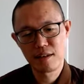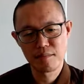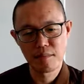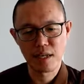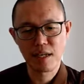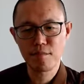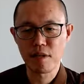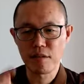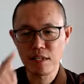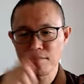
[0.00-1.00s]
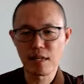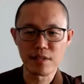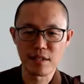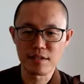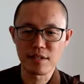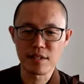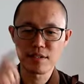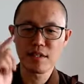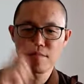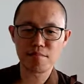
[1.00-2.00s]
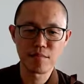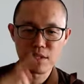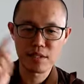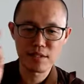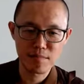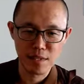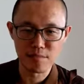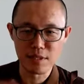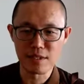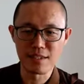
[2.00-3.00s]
But how about impermanence? Is impermanence permanent?